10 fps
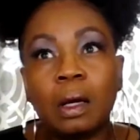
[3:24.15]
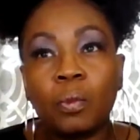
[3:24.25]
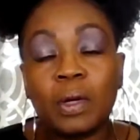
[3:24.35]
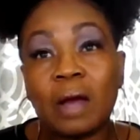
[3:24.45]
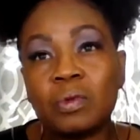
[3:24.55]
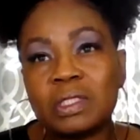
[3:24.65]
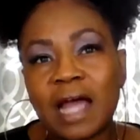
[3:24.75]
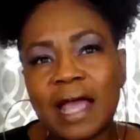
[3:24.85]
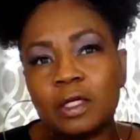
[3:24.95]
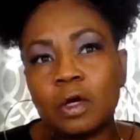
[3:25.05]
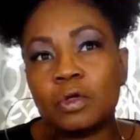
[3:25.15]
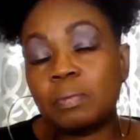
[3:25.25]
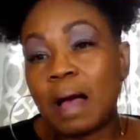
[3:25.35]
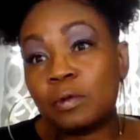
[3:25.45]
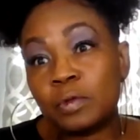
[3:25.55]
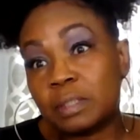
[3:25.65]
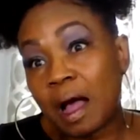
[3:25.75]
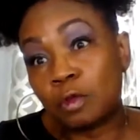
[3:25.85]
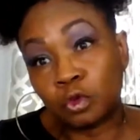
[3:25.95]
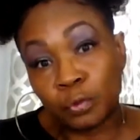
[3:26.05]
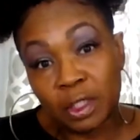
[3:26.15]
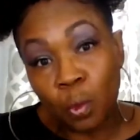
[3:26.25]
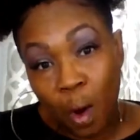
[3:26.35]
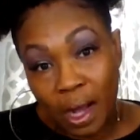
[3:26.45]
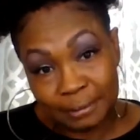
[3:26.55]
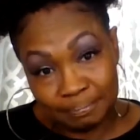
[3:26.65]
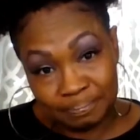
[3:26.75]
When I was diagnosed, mine was about 3 to 1.